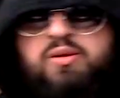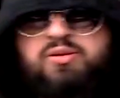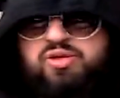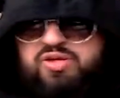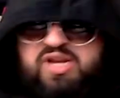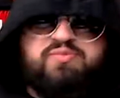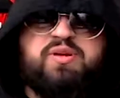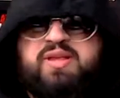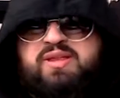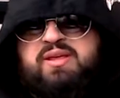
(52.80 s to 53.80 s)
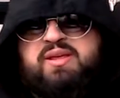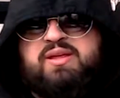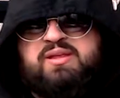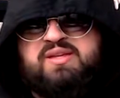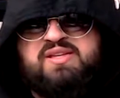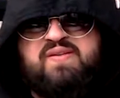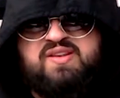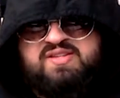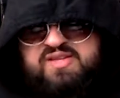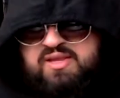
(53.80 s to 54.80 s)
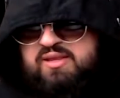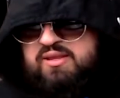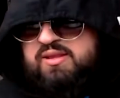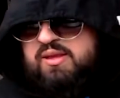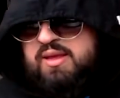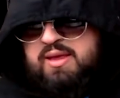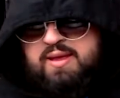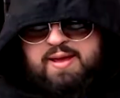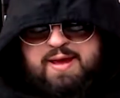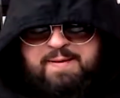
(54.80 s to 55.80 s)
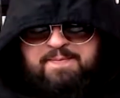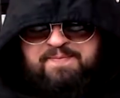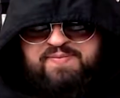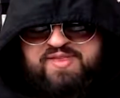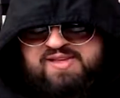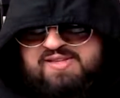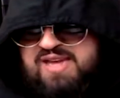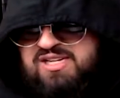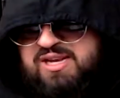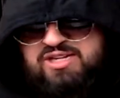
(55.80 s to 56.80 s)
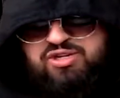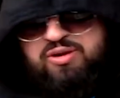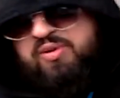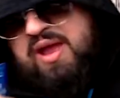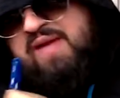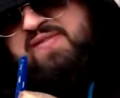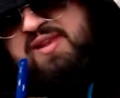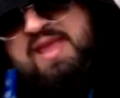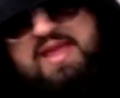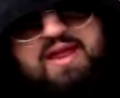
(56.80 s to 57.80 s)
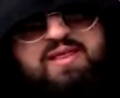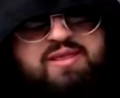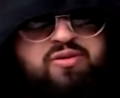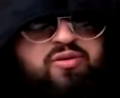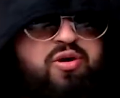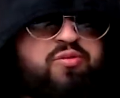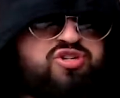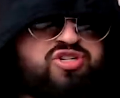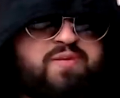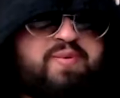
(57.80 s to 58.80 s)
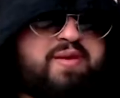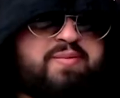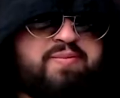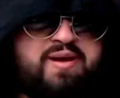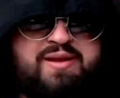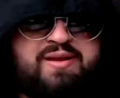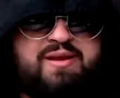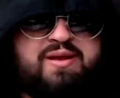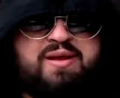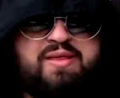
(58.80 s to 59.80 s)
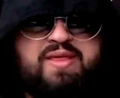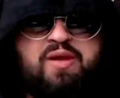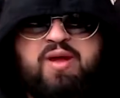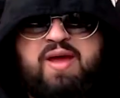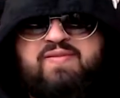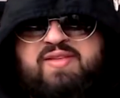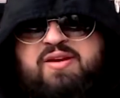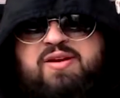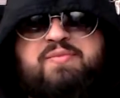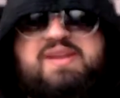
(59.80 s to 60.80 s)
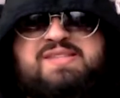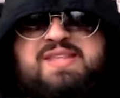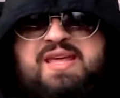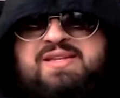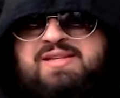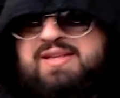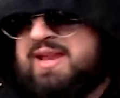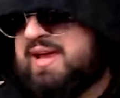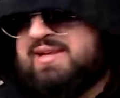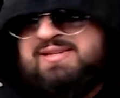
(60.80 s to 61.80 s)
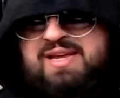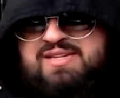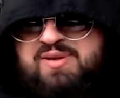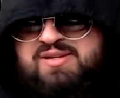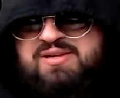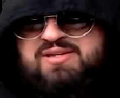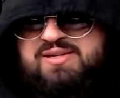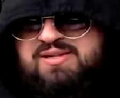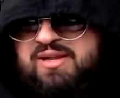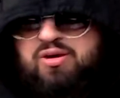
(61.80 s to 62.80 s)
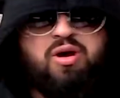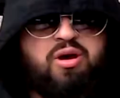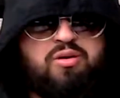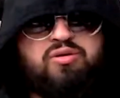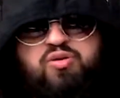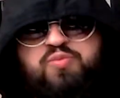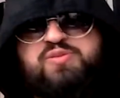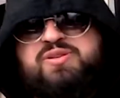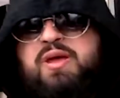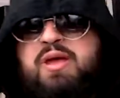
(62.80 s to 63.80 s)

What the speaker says: So today's Monday the 17th. These actually arrived late. I did the normal shipping, but they arrived here in my state, and then I got a text message that said, "Oh, oops,